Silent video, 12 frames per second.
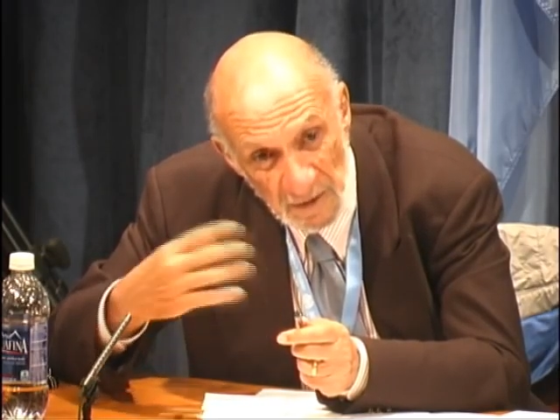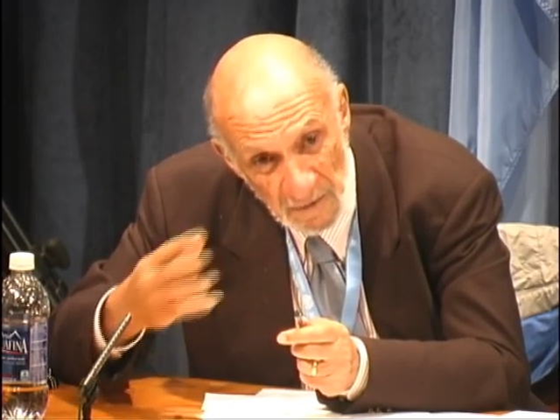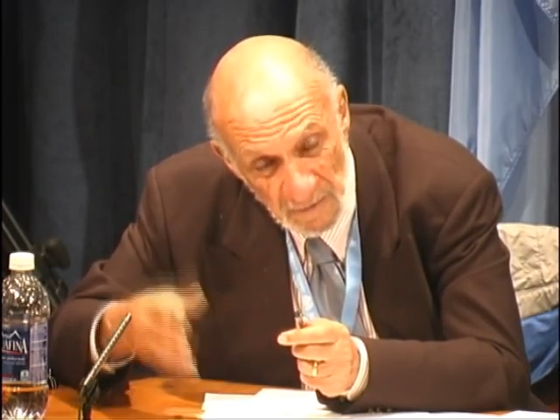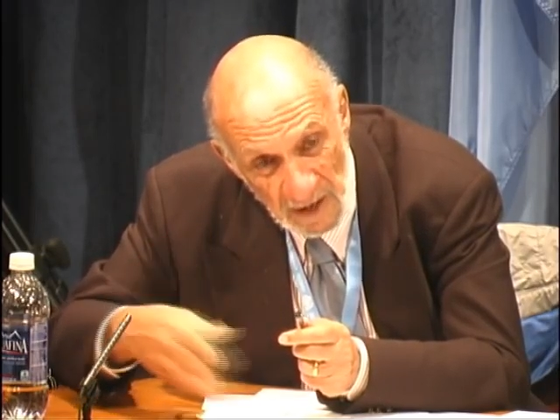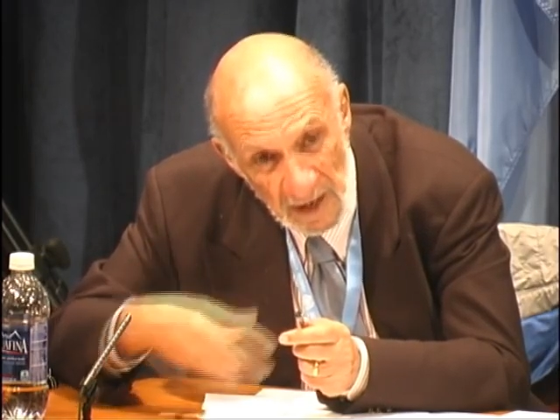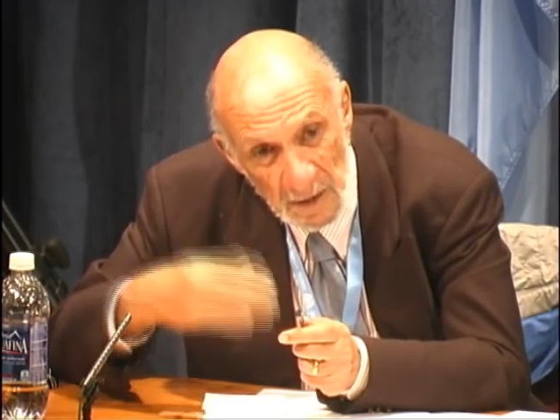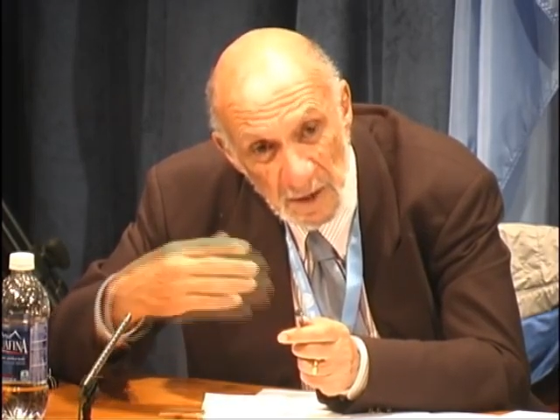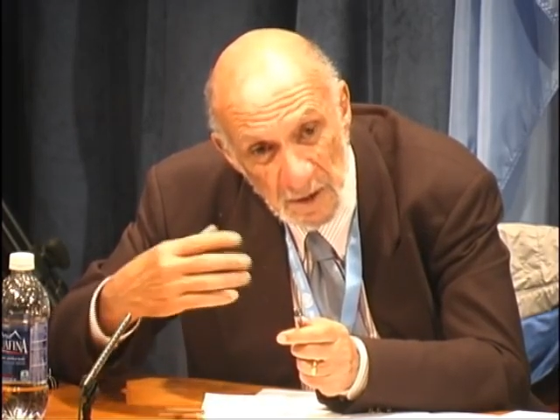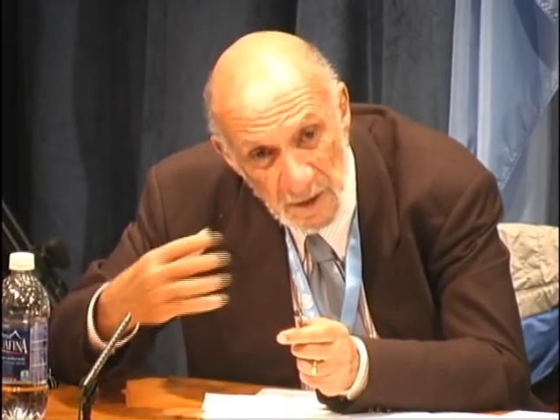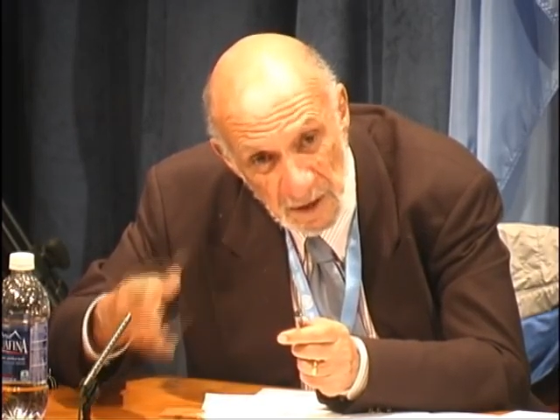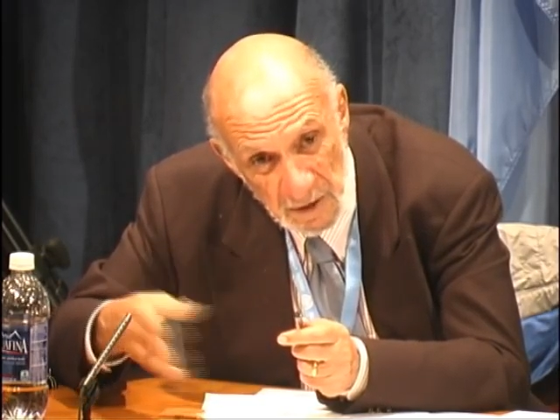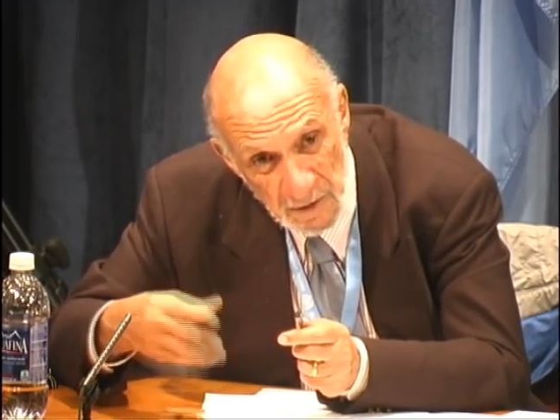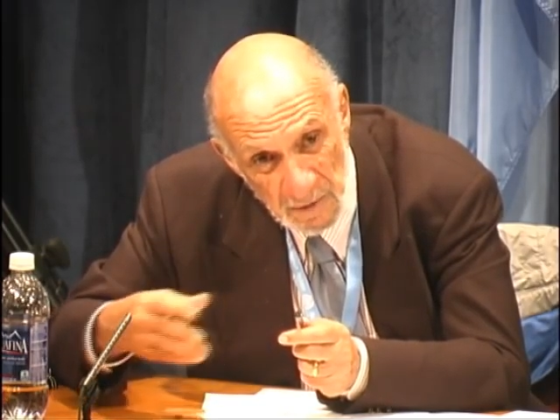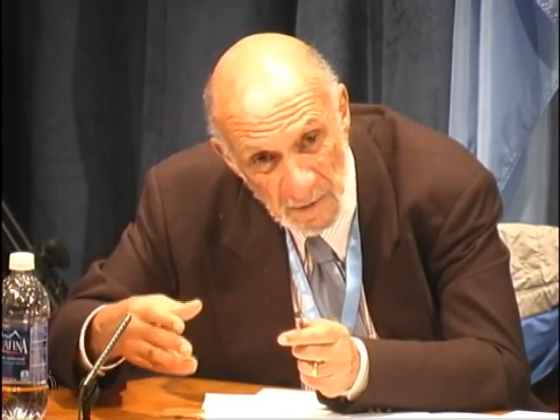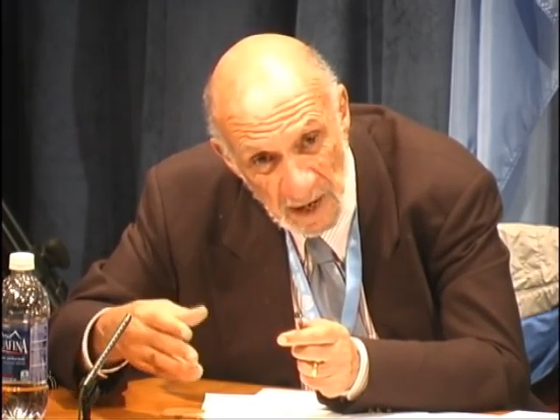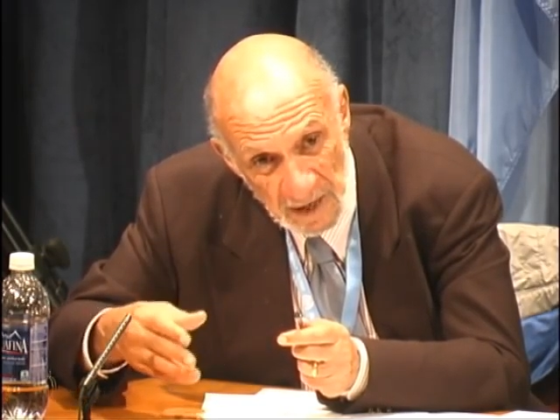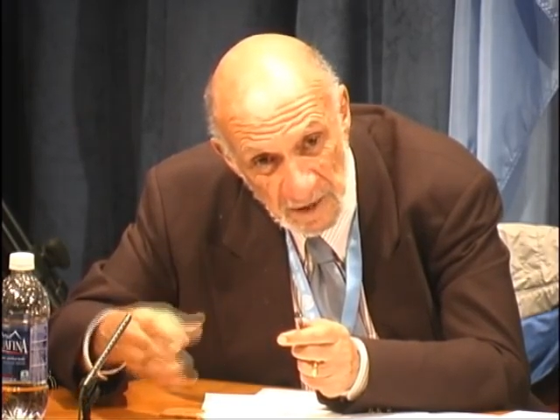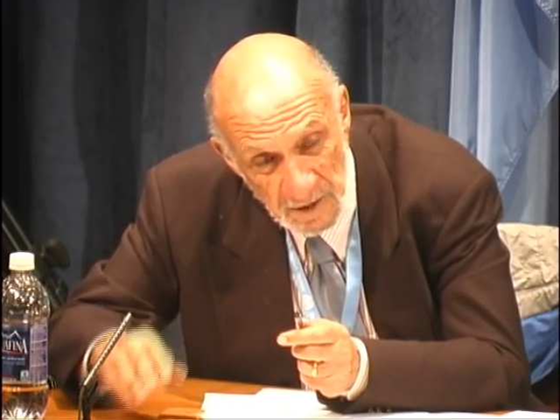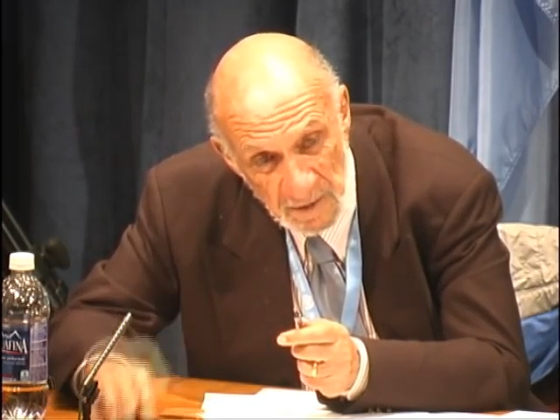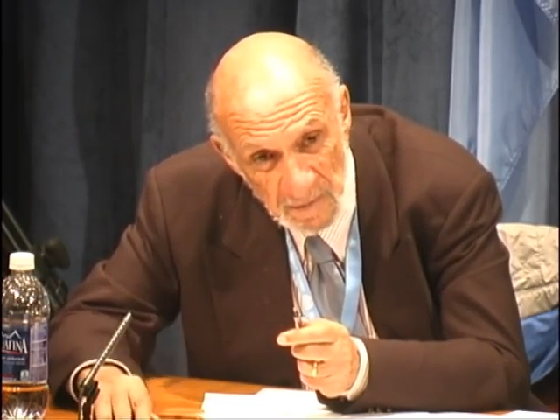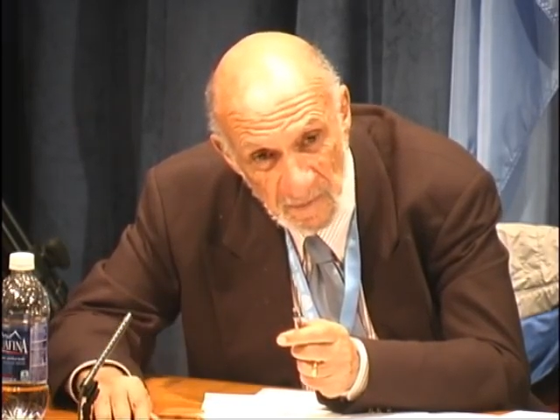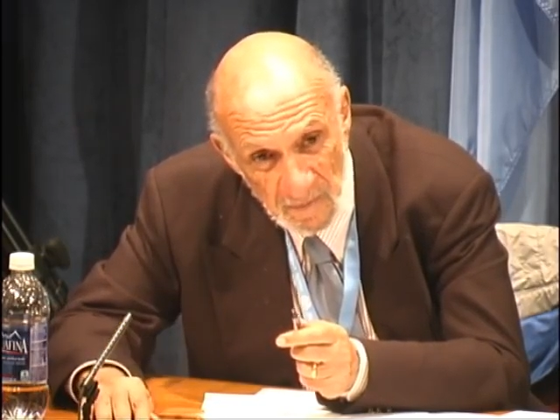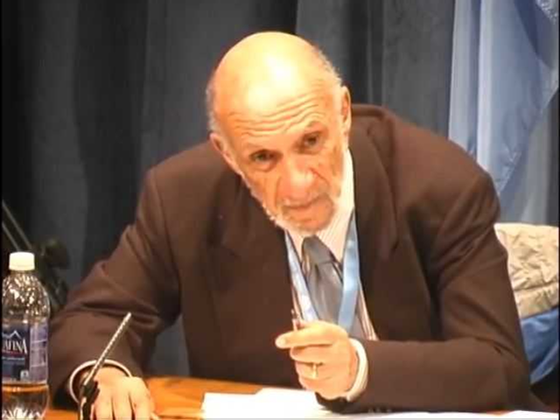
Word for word: the violent interaction.